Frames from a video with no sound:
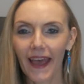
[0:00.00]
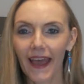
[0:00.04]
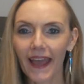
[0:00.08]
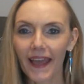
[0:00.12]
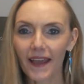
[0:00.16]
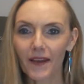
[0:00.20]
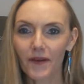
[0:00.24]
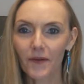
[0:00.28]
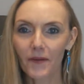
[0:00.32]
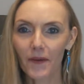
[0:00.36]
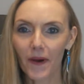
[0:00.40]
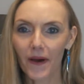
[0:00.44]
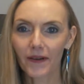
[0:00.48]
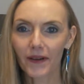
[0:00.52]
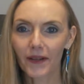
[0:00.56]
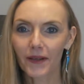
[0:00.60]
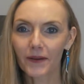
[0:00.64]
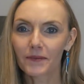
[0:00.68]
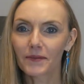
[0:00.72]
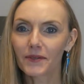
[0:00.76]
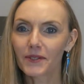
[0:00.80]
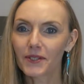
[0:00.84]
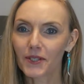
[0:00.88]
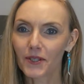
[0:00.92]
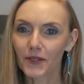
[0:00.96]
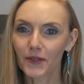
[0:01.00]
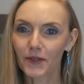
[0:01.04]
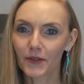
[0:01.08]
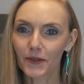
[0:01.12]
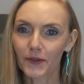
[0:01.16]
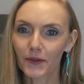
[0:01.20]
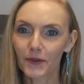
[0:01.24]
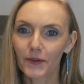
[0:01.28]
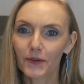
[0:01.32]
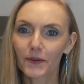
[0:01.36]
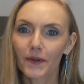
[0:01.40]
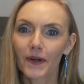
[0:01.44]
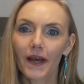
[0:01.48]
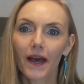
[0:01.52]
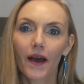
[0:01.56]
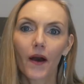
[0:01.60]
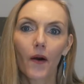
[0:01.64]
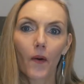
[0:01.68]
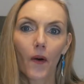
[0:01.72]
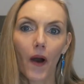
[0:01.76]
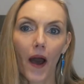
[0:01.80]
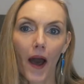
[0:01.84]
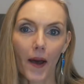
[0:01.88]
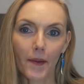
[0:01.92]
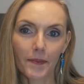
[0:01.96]
Hi, welcome to
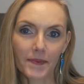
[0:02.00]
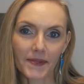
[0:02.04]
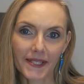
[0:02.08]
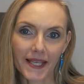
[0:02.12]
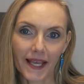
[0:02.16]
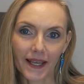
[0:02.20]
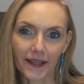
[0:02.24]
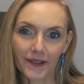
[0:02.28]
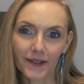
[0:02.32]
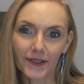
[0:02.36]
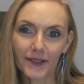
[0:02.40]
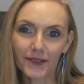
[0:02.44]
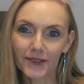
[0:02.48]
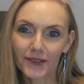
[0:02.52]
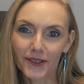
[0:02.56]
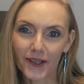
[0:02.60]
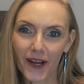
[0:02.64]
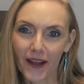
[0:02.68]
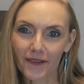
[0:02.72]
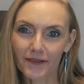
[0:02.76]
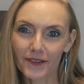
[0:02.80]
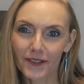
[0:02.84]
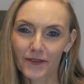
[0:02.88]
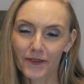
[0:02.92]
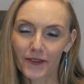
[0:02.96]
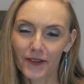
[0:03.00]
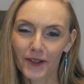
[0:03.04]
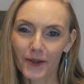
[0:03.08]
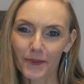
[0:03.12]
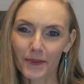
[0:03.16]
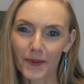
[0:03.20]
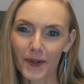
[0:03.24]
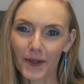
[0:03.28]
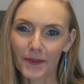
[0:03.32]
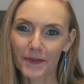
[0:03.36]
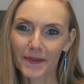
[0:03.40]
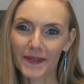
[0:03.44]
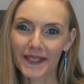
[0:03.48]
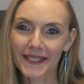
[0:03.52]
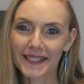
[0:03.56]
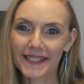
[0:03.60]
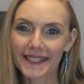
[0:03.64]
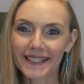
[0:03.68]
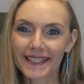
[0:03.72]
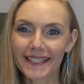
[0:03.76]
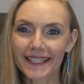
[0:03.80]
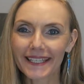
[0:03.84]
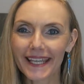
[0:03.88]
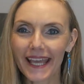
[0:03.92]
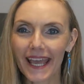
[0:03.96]
Upcycled, Crafted for a
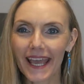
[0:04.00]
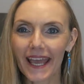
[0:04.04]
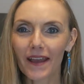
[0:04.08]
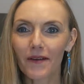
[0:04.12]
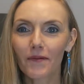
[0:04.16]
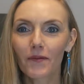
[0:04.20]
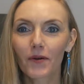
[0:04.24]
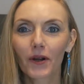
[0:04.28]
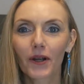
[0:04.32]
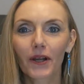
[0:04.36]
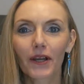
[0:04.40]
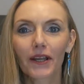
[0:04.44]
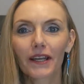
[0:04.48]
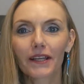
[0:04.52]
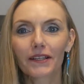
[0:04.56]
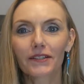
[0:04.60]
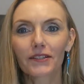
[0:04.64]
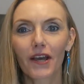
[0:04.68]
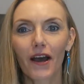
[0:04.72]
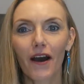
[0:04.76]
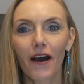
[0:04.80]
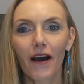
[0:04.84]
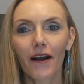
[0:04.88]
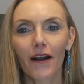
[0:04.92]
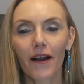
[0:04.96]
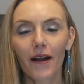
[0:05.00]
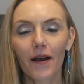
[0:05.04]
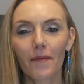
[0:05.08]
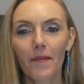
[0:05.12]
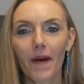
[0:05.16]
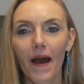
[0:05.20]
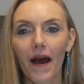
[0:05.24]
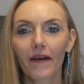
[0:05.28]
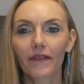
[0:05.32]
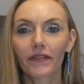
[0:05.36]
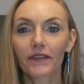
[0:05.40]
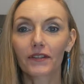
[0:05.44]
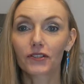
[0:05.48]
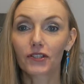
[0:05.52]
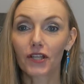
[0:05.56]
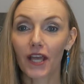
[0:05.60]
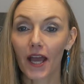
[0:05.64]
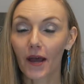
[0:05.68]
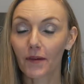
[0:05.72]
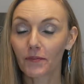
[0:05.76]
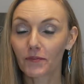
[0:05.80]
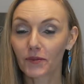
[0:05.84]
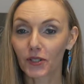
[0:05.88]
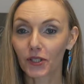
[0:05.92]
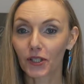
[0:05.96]
Purpose. Today we're going to talk about the
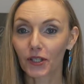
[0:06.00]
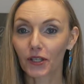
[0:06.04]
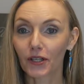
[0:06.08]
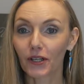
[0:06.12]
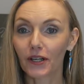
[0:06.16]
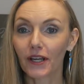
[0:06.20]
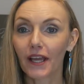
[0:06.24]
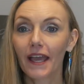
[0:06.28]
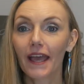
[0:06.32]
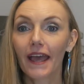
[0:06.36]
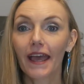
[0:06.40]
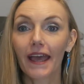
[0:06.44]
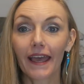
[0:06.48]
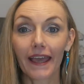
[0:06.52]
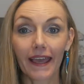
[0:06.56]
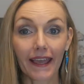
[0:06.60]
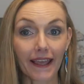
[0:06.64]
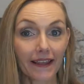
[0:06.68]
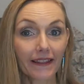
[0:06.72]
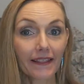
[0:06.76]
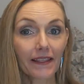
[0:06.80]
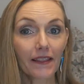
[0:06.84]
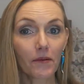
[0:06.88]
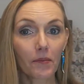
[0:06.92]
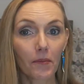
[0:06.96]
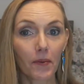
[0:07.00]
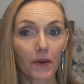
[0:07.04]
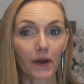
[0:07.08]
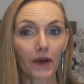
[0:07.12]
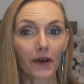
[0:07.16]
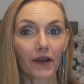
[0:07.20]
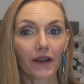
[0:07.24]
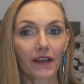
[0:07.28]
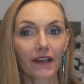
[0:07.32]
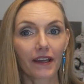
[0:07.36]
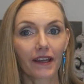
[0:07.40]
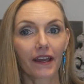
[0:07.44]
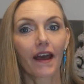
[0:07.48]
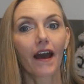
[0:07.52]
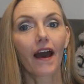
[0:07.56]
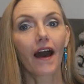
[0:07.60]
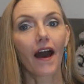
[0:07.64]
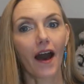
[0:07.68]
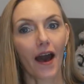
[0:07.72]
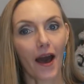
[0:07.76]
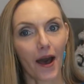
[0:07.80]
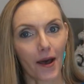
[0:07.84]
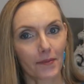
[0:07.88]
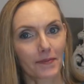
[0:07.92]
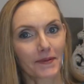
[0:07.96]
chapter in the book
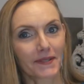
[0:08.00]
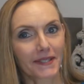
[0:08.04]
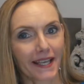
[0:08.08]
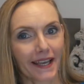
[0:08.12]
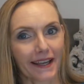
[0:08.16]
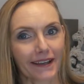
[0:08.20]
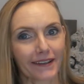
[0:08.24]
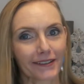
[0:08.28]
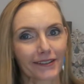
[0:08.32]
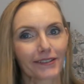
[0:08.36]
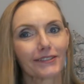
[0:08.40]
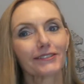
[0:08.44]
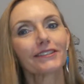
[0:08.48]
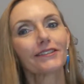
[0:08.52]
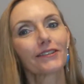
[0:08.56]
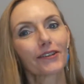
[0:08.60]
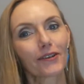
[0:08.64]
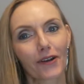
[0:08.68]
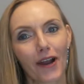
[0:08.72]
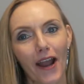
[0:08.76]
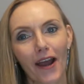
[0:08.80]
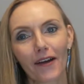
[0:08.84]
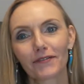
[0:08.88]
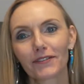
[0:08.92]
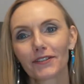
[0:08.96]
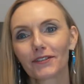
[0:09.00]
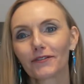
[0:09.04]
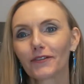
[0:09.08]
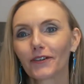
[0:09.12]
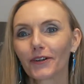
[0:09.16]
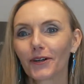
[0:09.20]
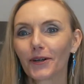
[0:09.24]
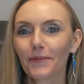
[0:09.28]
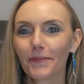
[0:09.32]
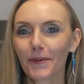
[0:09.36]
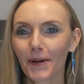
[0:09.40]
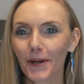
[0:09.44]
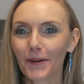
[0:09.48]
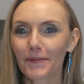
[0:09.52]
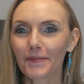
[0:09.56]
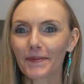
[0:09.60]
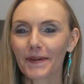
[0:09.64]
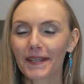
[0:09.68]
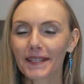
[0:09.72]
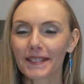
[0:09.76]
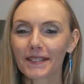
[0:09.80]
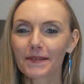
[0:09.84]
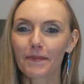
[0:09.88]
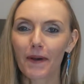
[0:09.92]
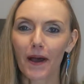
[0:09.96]
Upcycled, Crafted for a
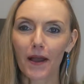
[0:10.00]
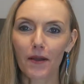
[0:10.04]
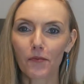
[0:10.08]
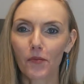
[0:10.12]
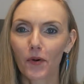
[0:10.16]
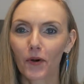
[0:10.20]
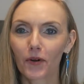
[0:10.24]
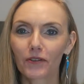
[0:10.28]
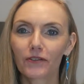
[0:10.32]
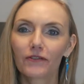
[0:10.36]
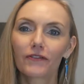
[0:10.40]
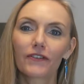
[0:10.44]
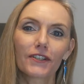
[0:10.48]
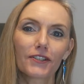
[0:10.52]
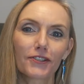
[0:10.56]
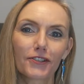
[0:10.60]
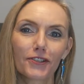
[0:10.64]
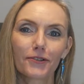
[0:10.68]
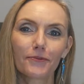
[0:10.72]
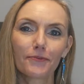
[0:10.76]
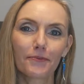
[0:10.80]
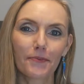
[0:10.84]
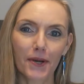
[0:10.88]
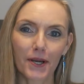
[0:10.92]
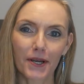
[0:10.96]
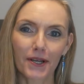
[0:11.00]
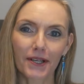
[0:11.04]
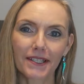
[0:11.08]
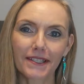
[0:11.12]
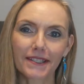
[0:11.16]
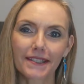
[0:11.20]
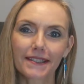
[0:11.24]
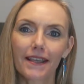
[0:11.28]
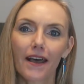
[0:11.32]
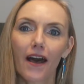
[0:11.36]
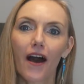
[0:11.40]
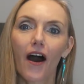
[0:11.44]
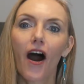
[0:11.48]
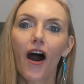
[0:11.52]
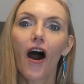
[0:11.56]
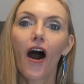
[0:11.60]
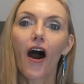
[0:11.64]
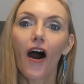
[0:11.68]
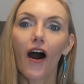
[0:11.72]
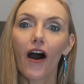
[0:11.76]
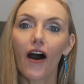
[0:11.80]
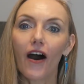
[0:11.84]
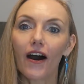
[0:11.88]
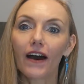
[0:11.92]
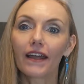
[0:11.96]
Purpose by Bold Vision Books
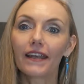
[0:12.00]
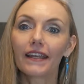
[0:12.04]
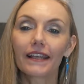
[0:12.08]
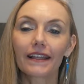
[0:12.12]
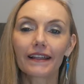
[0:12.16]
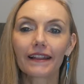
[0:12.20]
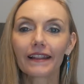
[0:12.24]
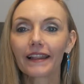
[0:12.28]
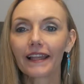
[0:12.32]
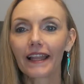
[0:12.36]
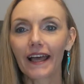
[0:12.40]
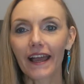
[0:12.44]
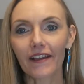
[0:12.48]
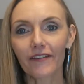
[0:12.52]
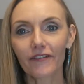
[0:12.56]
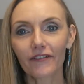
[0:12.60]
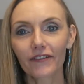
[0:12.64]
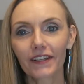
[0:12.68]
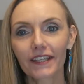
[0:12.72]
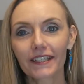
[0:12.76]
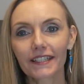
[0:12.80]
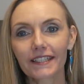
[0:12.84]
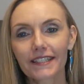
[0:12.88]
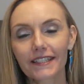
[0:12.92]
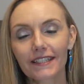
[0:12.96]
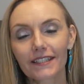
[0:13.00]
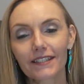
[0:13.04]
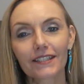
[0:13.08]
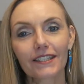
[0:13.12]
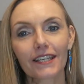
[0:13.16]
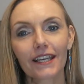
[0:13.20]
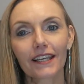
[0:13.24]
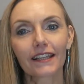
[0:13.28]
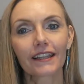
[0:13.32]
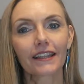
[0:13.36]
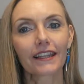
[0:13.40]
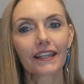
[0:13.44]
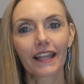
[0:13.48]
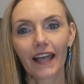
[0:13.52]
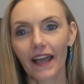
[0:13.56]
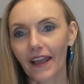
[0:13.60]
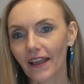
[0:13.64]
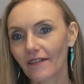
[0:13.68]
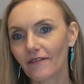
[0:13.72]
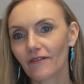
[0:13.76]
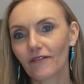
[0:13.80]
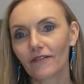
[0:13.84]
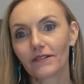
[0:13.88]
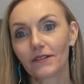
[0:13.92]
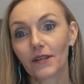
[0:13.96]
on Lifeless to
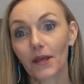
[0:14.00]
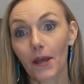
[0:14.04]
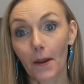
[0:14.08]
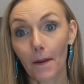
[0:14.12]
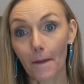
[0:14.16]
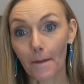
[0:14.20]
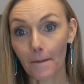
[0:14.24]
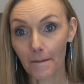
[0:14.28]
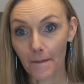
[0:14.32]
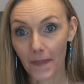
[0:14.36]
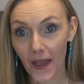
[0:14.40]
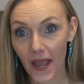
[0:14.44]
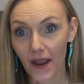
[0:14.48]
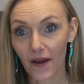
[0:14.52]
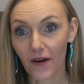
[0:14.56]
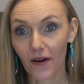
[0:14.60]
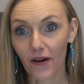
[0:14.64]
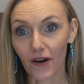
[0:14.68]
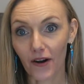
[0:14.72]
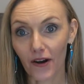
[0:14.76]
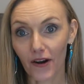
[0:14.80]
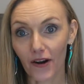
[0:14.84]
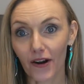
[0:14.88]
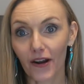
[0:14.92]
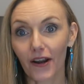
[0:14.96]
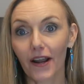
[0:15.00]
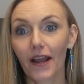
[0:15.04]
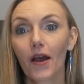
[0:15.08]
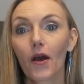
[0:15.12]
Lightbearer.